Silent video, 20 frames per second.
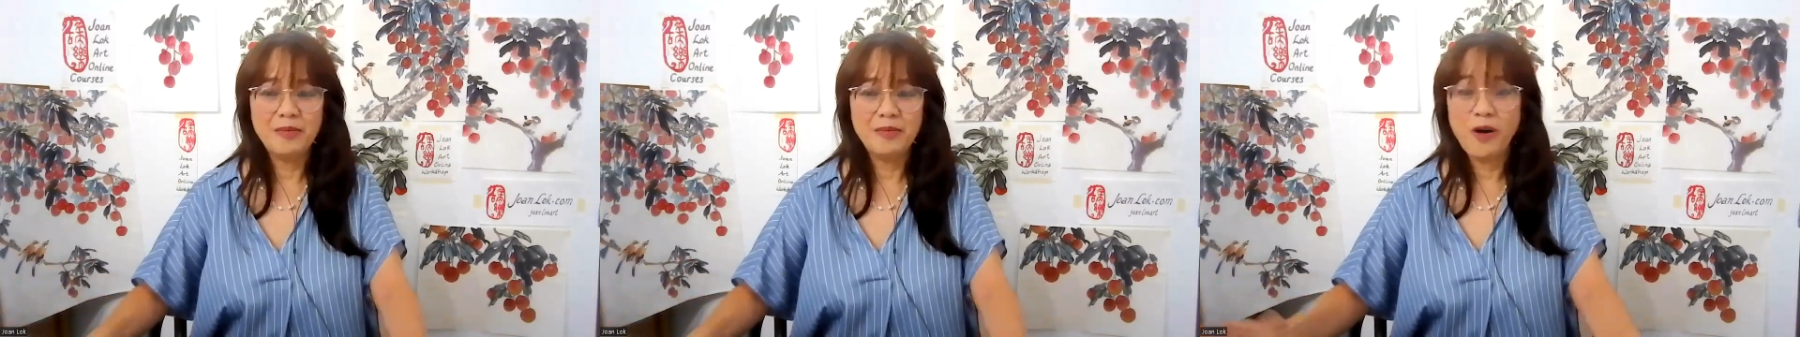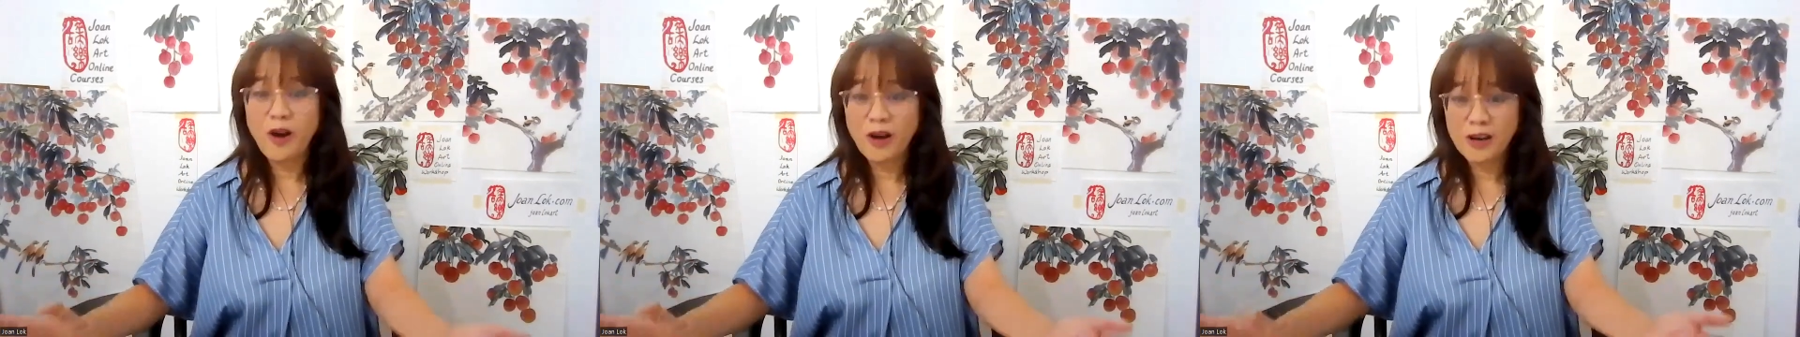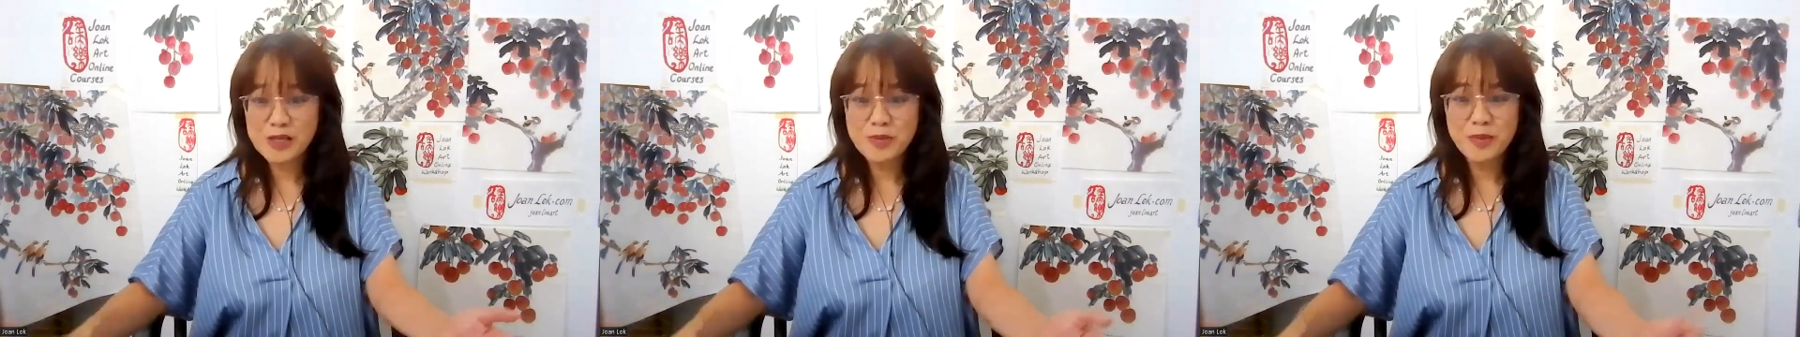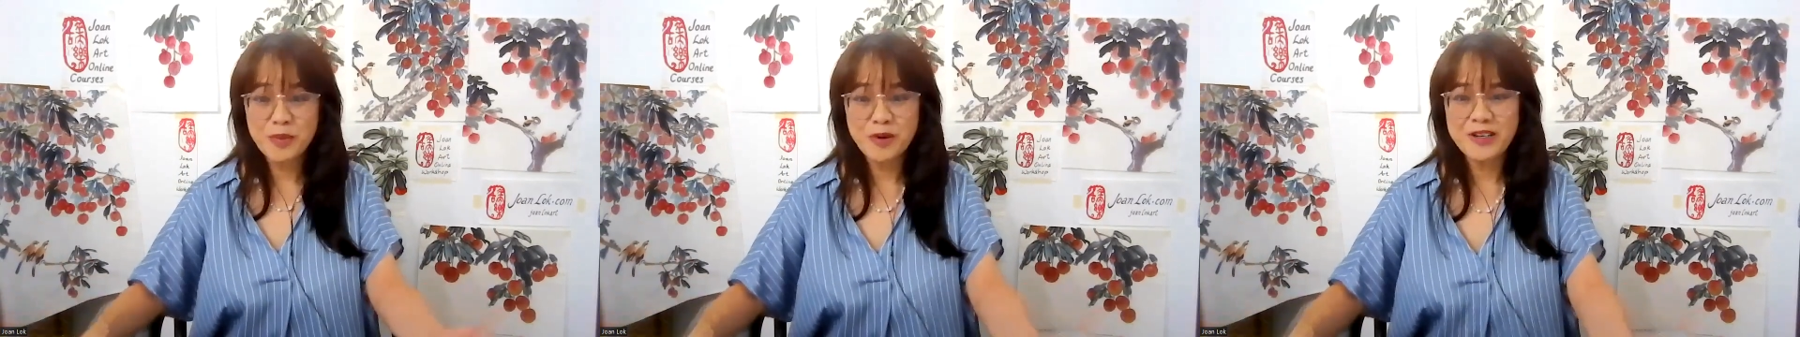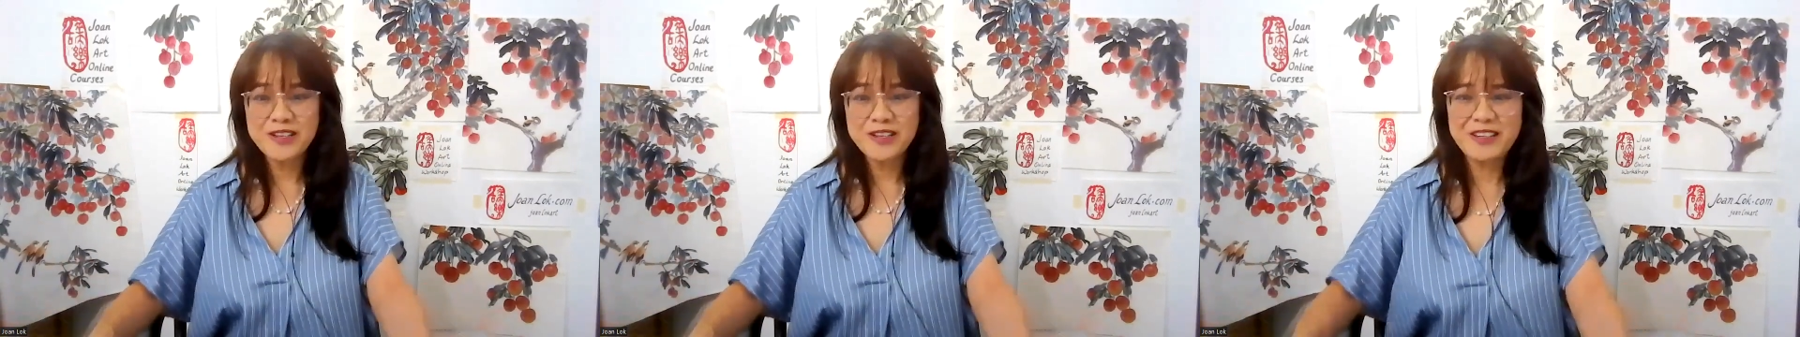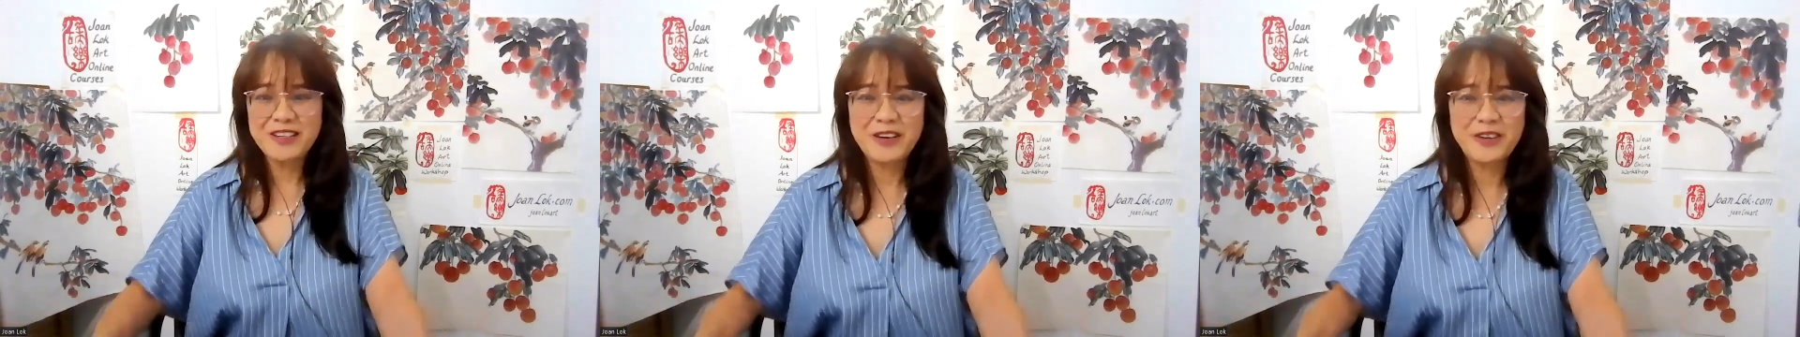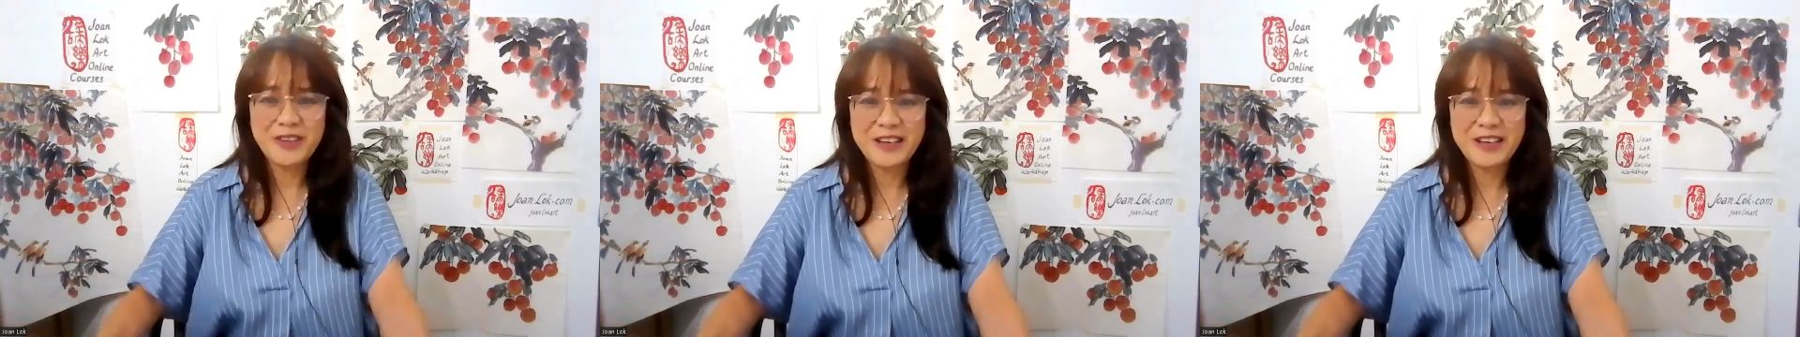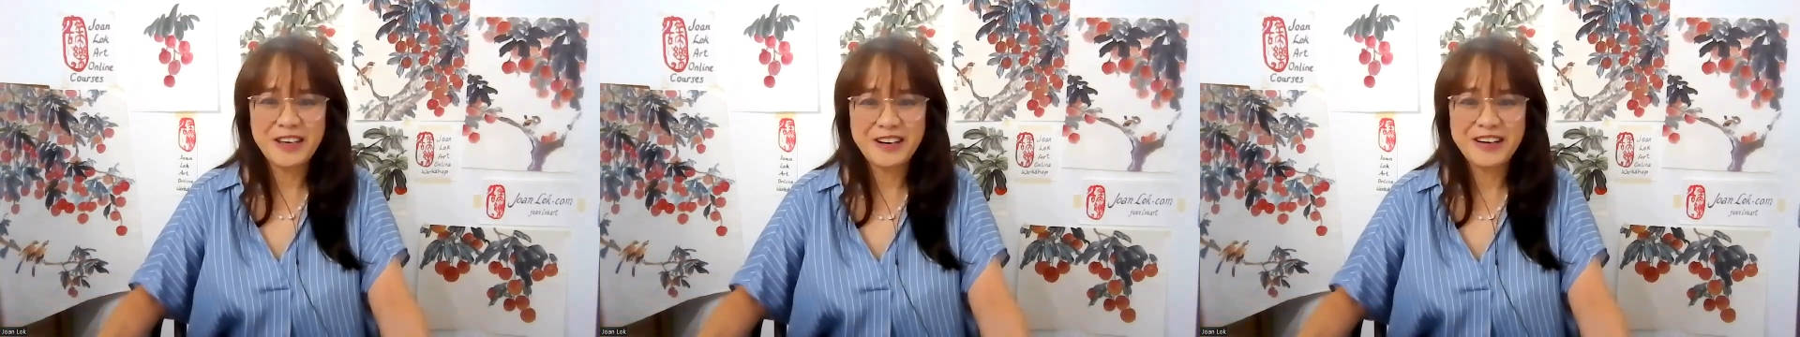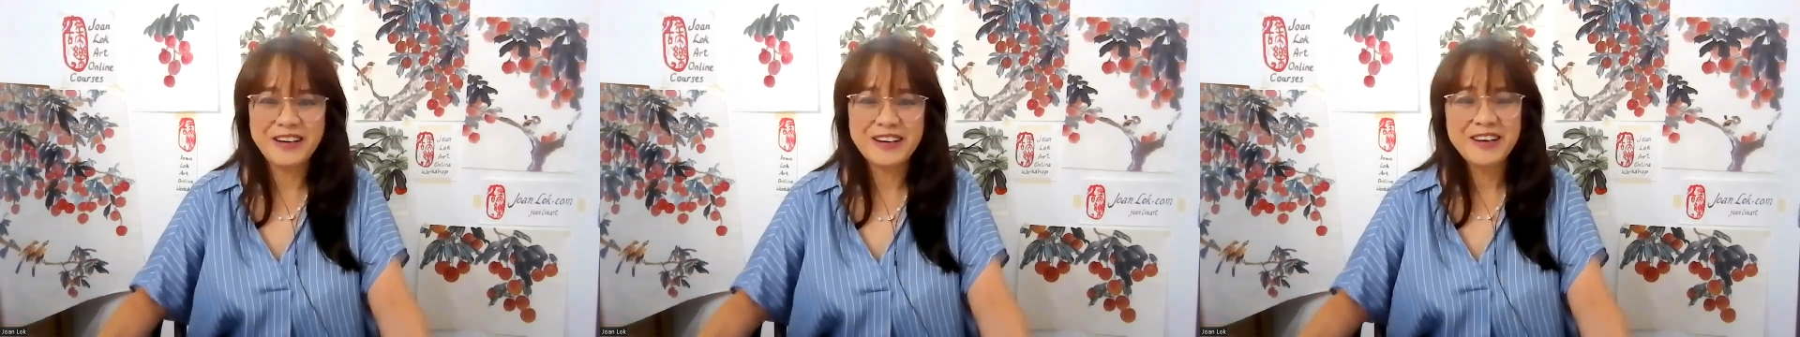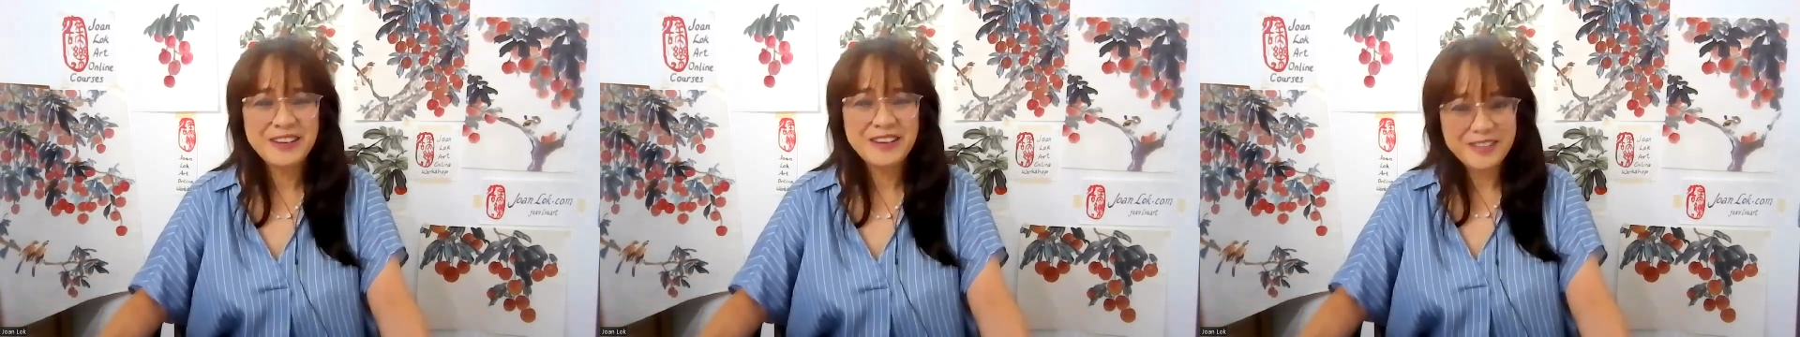prosperous new
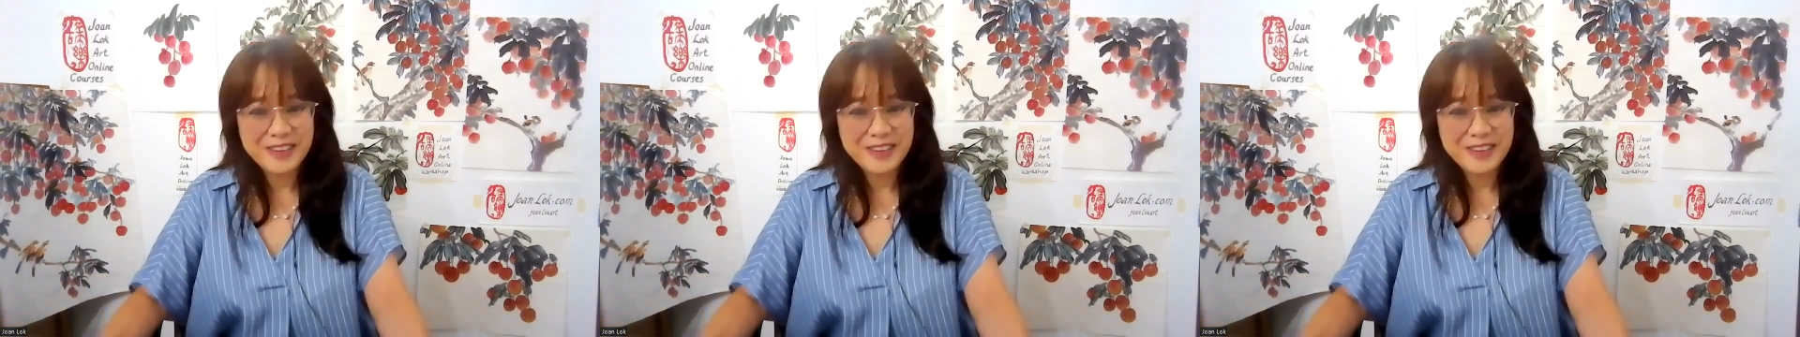year.